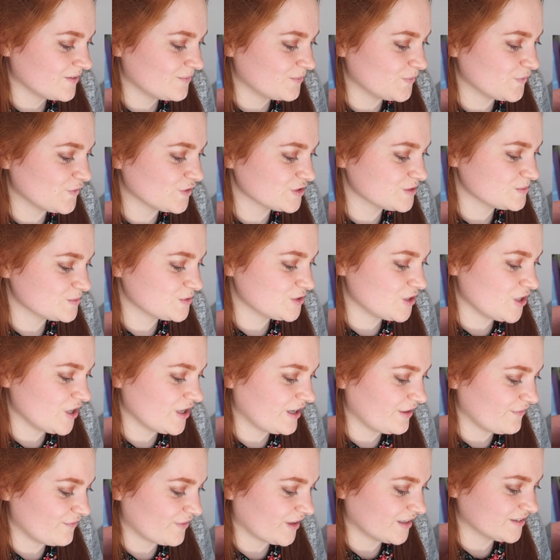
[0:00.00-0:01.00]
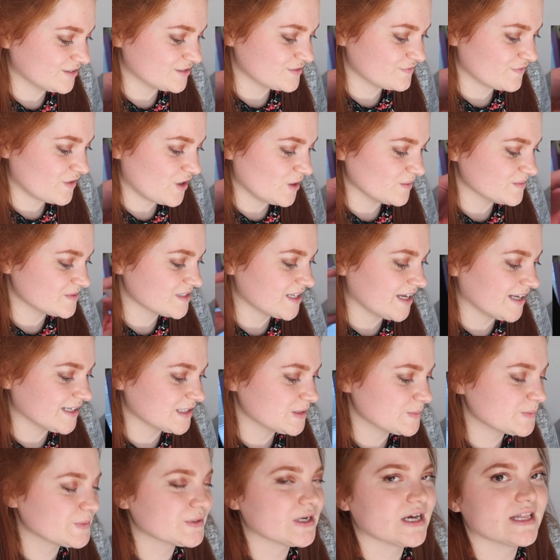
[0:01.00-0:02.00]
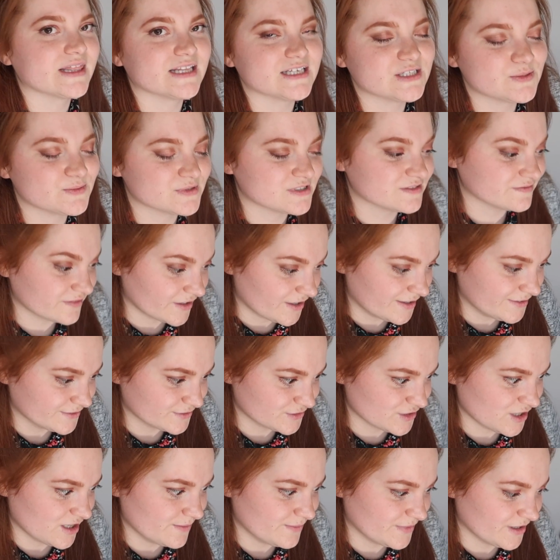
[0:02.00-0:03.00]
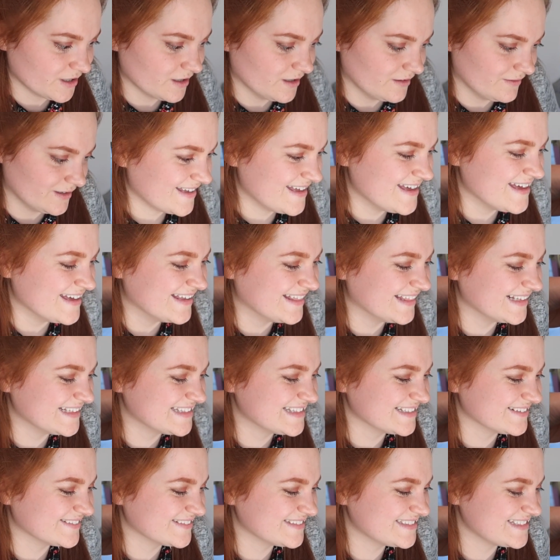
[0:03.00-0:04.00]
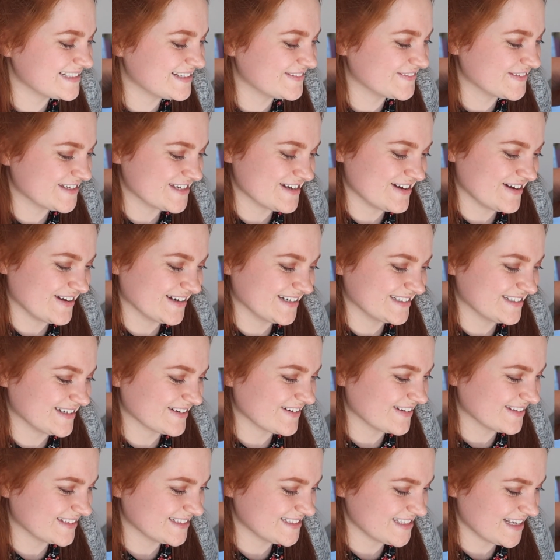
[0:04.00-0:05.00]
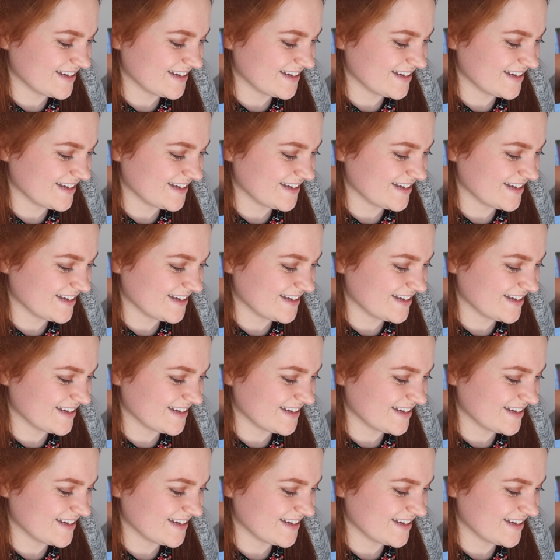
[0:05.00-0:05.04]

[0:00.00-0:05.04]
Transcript: We've got some Tiny Friends farm sand, but this was a very long time ago. This little TV hide. I got this